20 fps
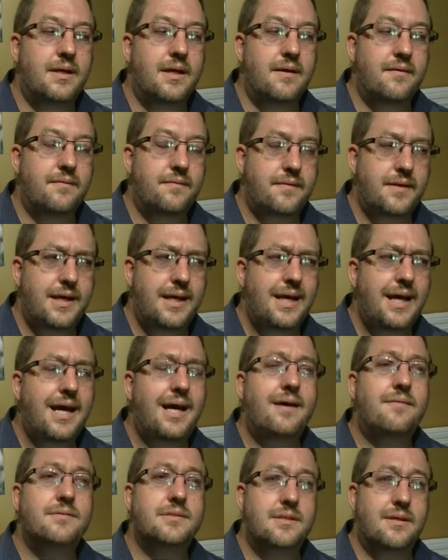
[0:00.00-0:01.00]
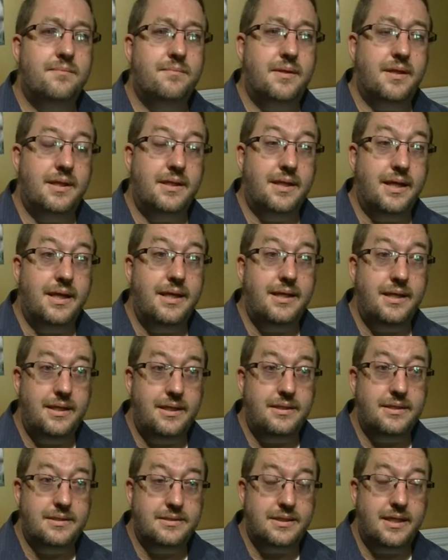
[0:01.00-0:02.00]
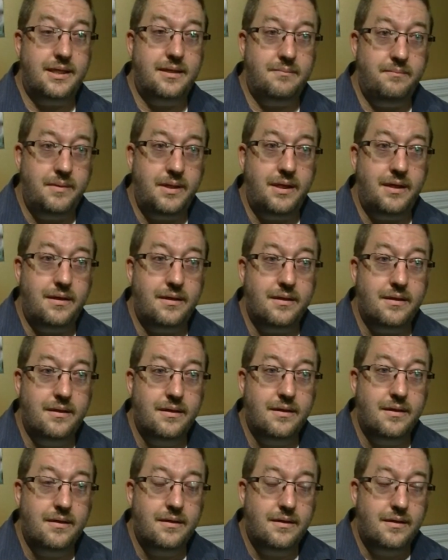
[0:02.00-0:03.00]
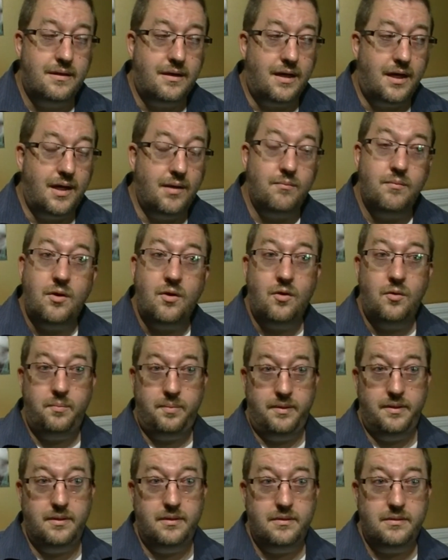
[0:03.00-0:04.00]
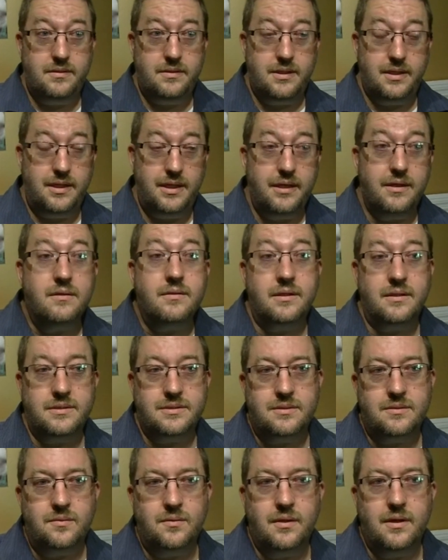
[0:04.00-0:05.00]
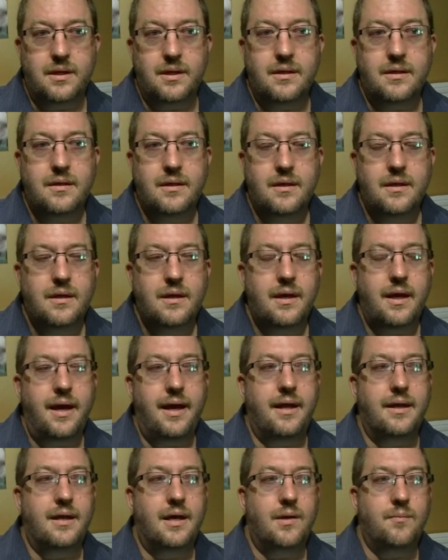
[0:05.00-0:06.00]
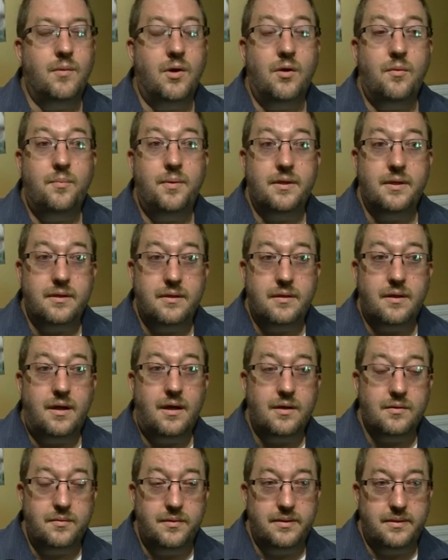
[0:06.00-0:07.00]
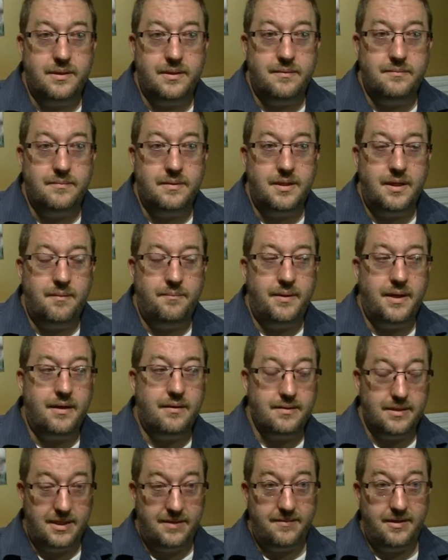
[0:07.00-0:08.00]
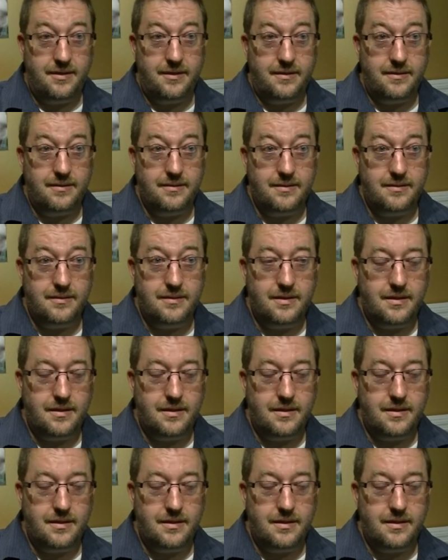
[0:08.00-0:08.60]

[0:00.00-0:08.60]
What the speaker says: If they have something they need to say to me, I'm open to hear their story, and I'm open to talk with them about letting